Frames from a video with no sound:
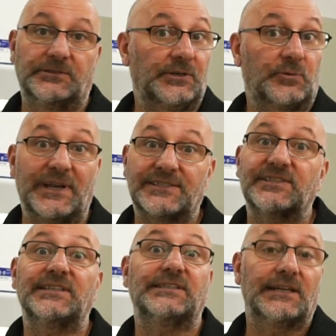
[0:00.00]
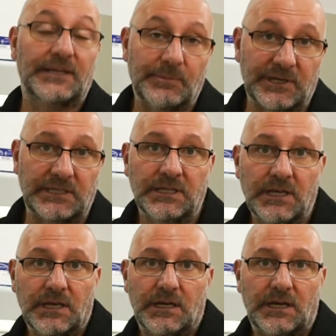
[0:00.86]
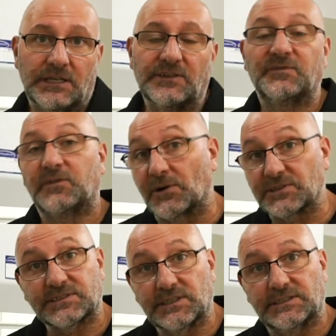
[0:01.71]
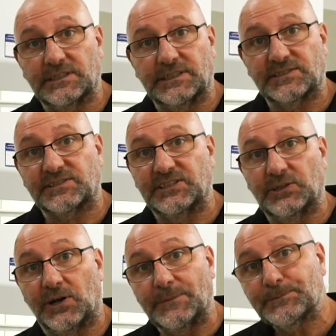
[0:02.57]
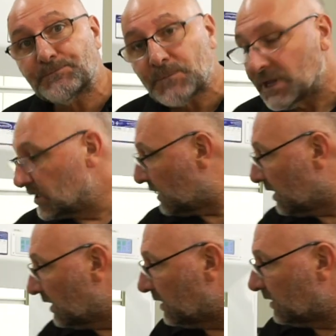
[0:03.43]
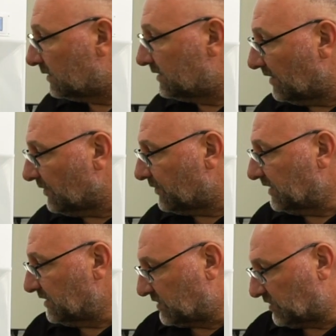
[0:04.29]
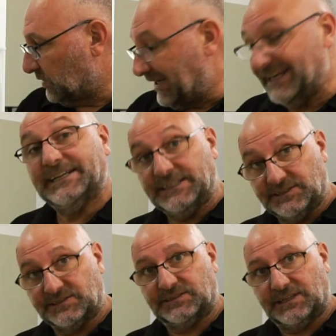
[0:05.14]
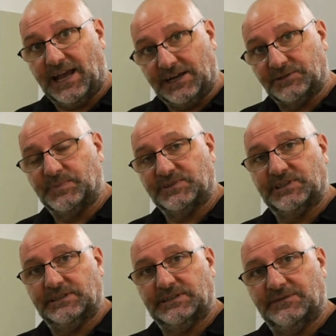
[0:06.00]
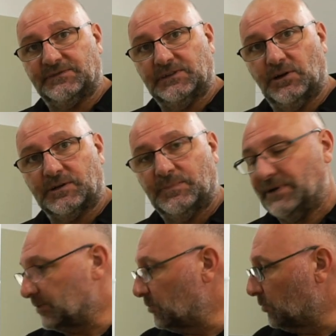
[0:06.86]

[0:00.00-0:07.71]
Rexy, your Liberty, your Forester, your STI. The other thing is too, it is 100% ethanol compatible.